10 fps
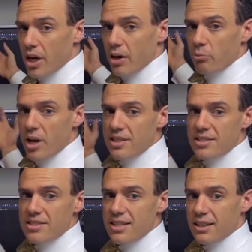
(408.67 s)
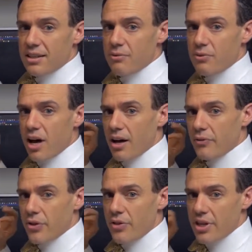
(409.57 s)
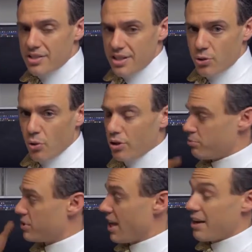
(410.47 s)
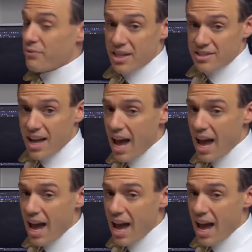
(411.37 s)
Red is indicative of the essential oils, which I have yet to